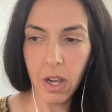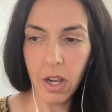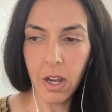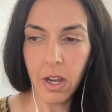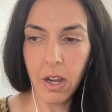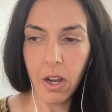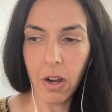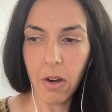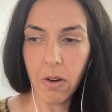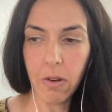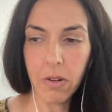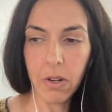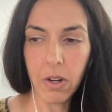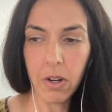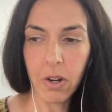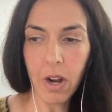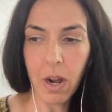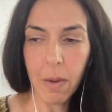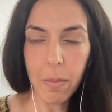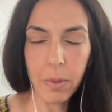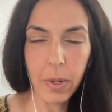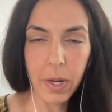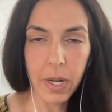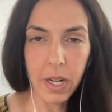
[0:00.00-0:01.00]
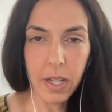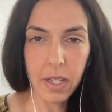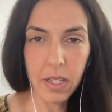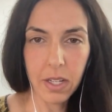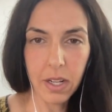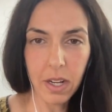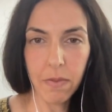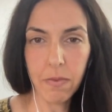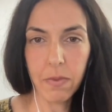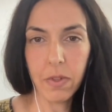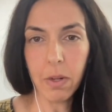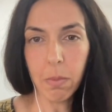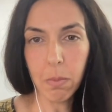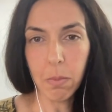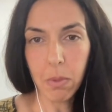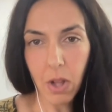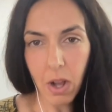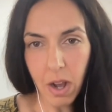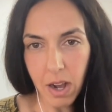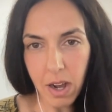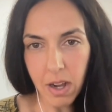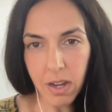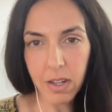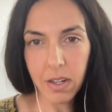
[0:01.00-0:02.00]
owned and operated stuff, your
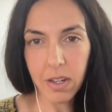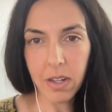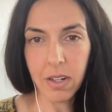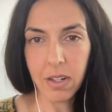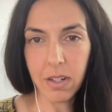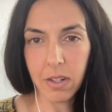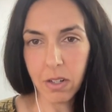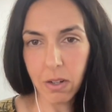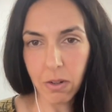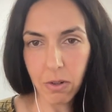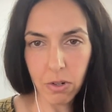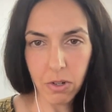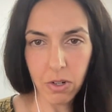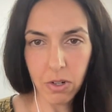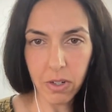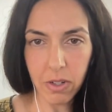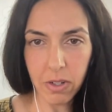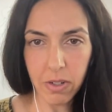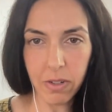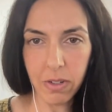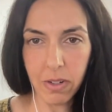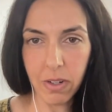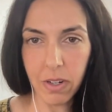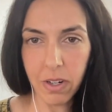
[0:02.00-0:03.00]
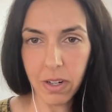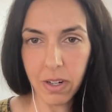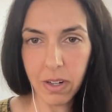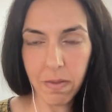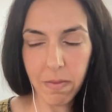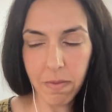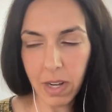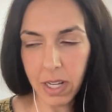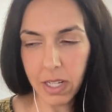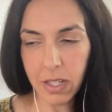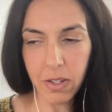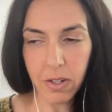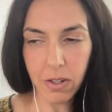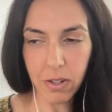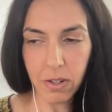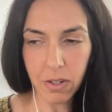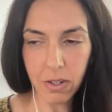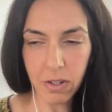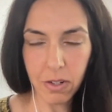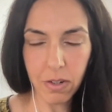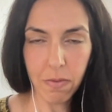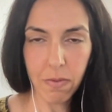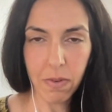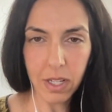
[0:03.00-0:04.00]
blog, your social, your investors,
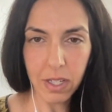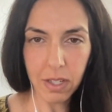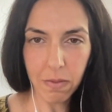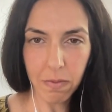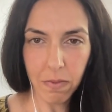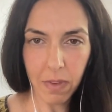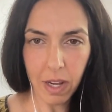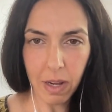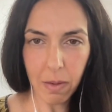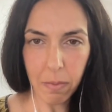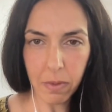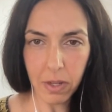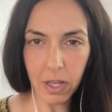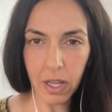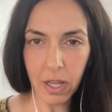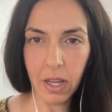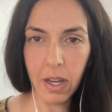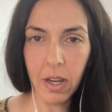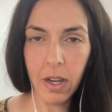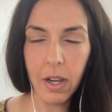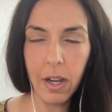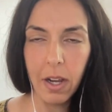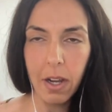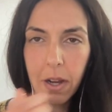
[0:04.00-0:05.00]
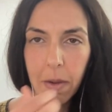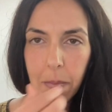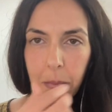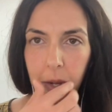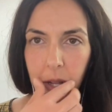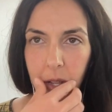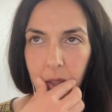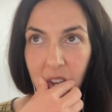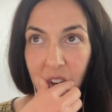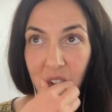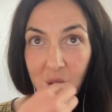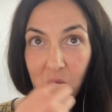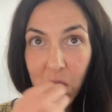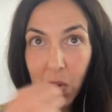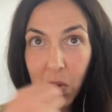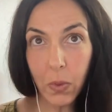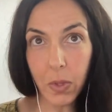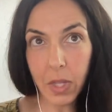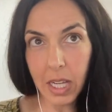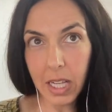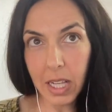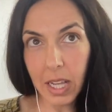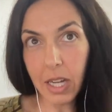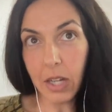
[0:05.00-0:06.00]
your friends and family, but they're the
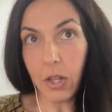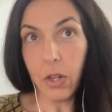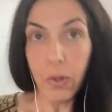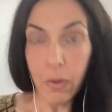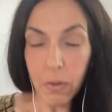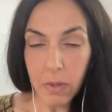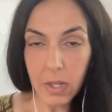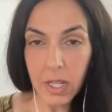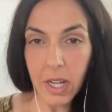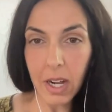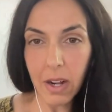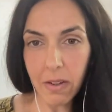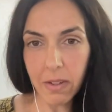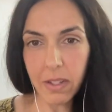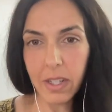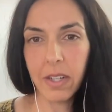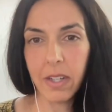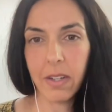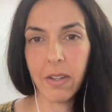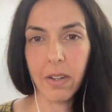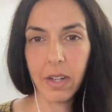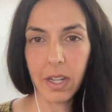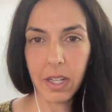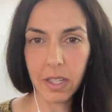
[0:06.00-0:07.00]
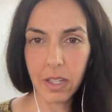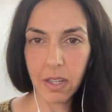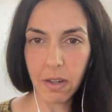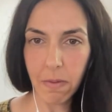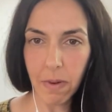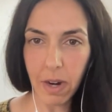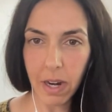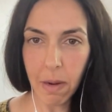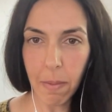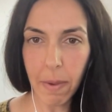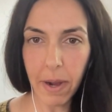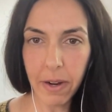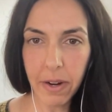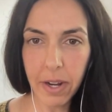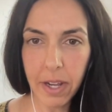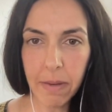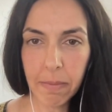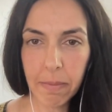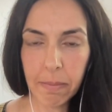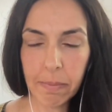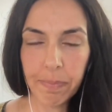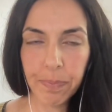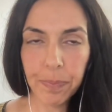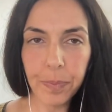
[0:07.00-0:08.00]
only like news outlet who gets to write about it.
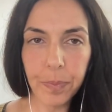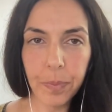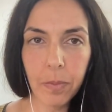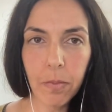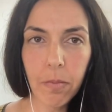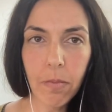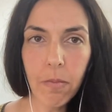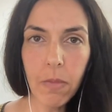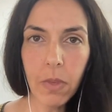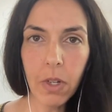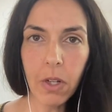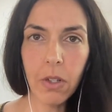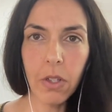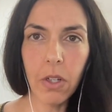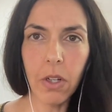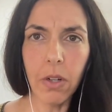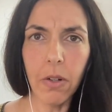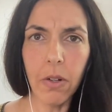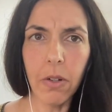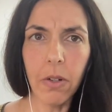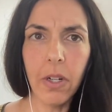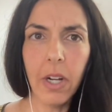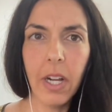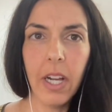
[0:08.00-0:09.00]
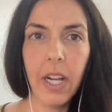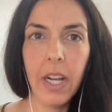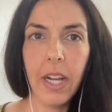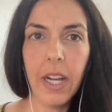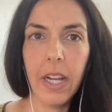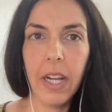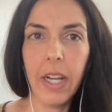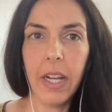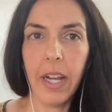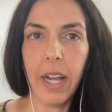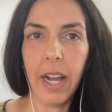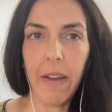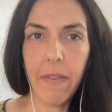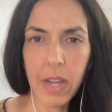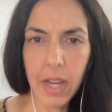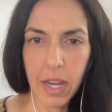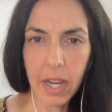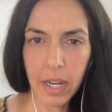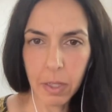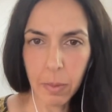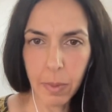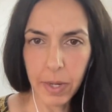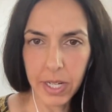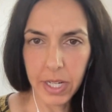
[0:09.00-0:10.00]
So having
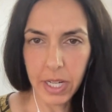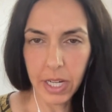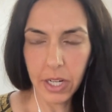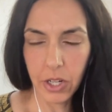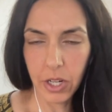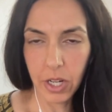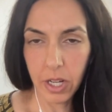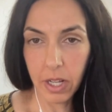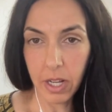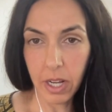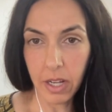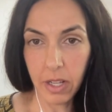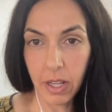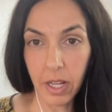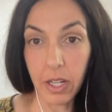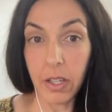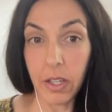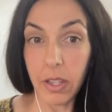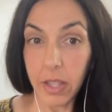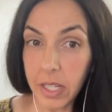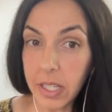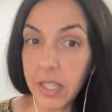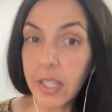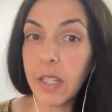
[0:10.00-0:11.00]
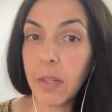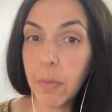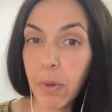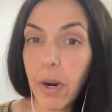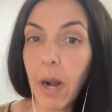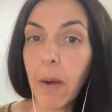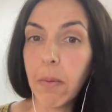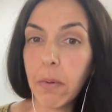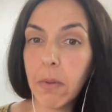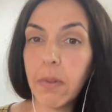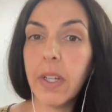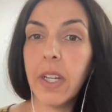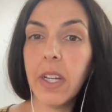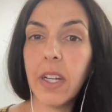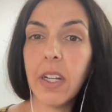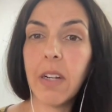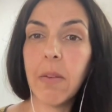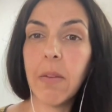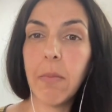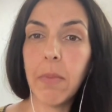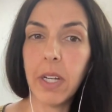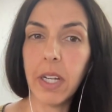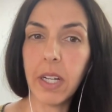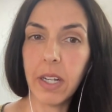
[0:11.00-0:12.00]
expectation that like this is probably going to
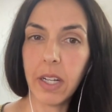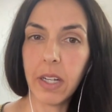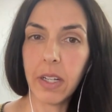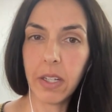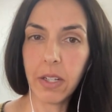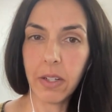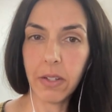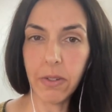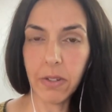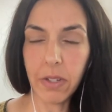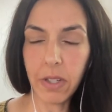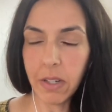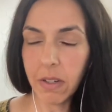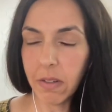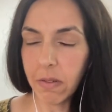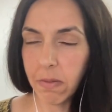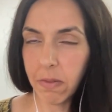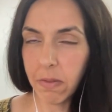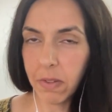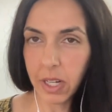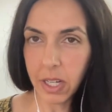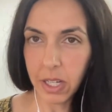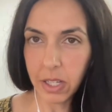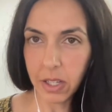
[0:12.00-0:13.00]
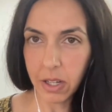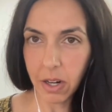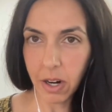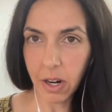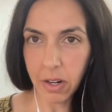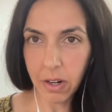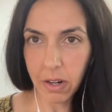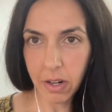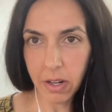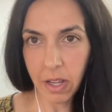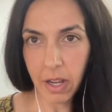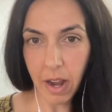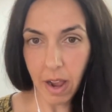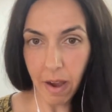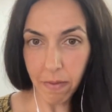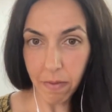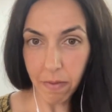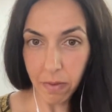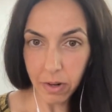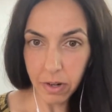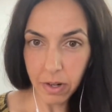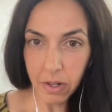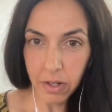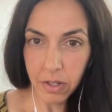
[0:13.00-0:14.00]
be an exclusive, it's harder than
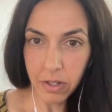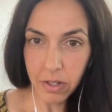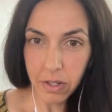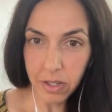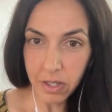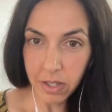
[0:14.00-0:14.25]
ever to